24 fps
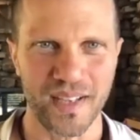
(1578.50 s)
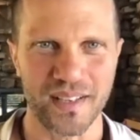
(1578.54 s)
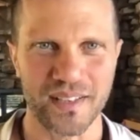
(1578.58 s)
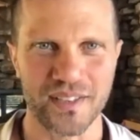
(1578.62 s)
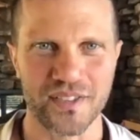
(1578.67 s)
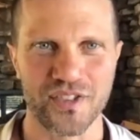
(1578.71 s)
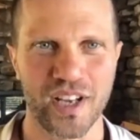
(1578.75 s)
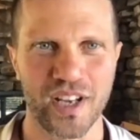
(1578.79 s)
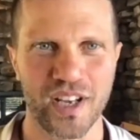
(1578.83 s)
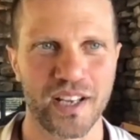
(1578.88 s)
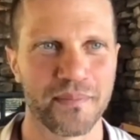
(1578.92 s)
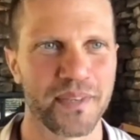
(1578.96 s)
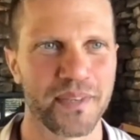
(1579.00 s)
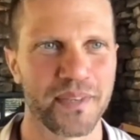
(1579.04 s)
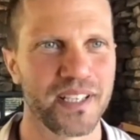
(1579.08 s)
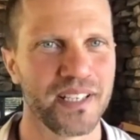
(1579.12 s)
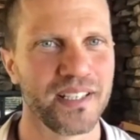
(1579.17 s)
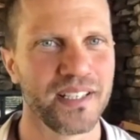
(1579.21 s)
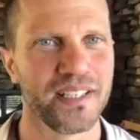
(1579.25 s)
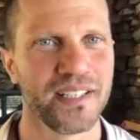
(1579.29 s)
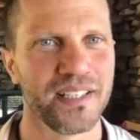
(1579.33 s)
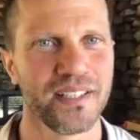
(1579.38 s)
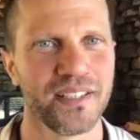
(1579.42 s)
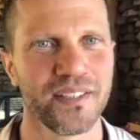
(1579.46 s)
chime in
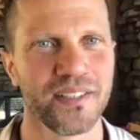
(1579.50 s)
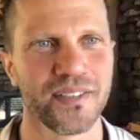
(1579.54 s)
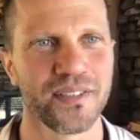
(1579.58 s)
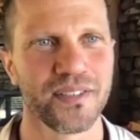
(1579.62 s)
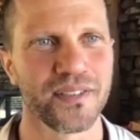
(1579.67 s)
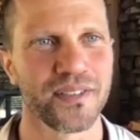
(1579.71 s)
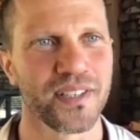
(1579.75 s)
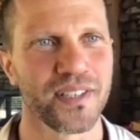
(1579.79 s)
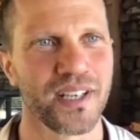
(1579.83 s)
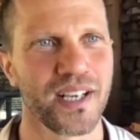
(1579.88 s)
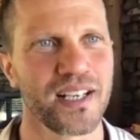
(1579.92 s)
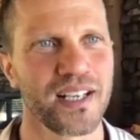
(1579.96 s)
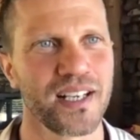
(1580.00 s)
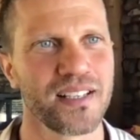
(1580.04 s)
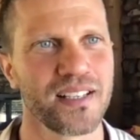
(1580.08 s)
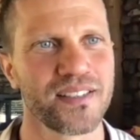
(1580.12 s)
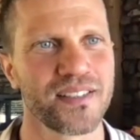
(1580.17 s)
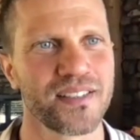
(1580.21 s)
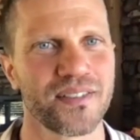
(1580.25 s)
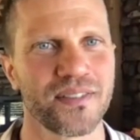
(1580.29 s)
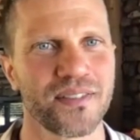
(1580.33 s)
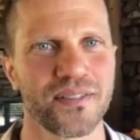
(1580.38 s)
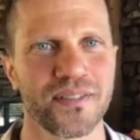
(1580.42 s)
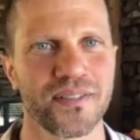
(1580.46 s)
here or
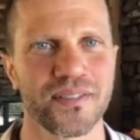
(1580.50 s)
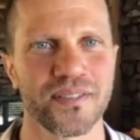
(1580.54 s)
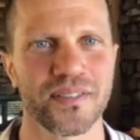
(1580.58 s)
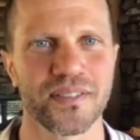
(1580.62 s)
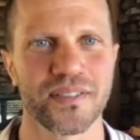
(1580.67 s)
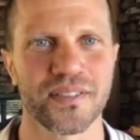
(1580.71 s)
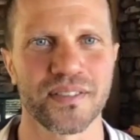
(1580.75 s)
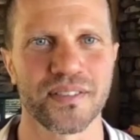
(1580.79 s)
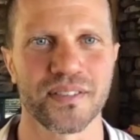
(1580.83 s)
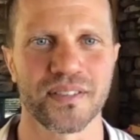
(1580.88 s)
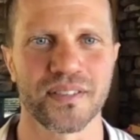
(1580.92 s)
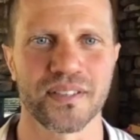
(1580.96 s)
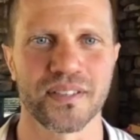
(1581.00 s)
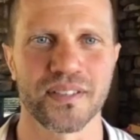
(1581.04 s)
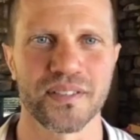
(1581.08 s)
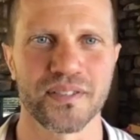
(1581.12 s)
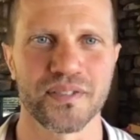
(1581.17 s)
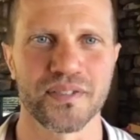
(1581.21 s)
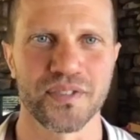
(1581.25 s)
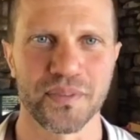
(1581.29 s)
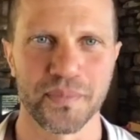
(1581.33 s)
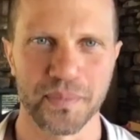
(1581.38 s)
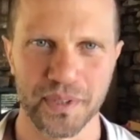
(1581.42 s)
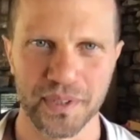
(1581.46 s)
ask or
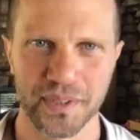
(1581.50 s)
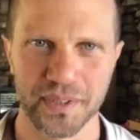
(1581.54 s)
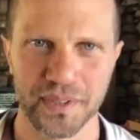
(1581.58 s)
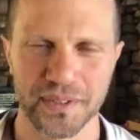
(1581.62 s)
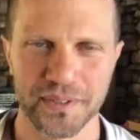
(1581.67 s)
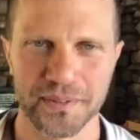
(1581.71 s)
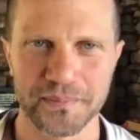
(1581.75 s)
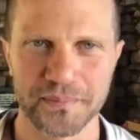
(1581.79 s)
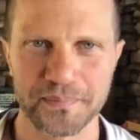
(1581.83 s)
contribute?